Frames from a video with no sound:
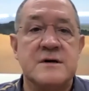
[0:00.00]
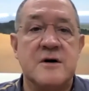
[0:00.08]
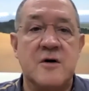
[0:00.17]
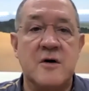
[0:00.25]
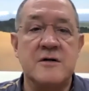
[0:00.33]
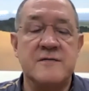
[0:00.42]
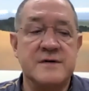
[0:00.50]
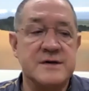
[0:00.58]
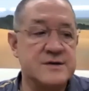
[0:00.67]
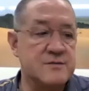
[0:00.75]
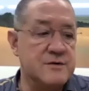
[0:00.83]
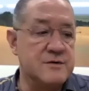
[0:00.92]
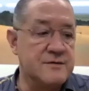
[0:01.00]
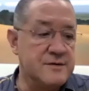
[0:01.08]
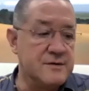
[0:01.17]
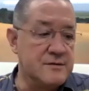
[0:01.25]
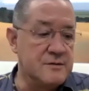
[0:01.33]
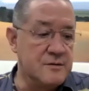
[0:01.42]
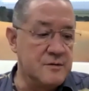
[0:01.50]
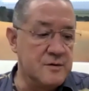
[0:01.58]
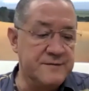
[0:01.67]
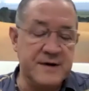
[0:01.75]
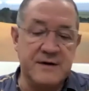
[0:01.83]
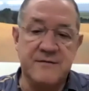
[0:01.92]
all of us with the
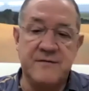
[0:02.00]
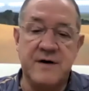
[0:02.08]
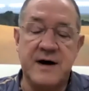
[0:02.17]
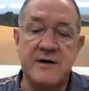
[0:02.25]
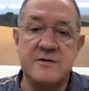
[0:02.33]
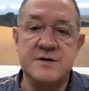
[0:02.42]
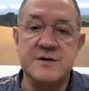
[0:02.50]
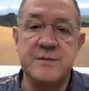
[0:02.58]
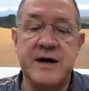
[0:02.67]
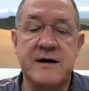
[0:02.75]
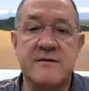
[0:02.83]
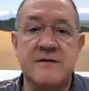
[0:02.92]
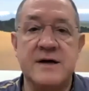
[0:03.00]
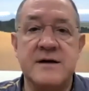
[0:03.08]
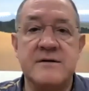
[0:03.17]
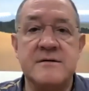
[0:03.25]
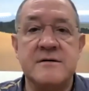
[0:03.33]
horrific fires back then,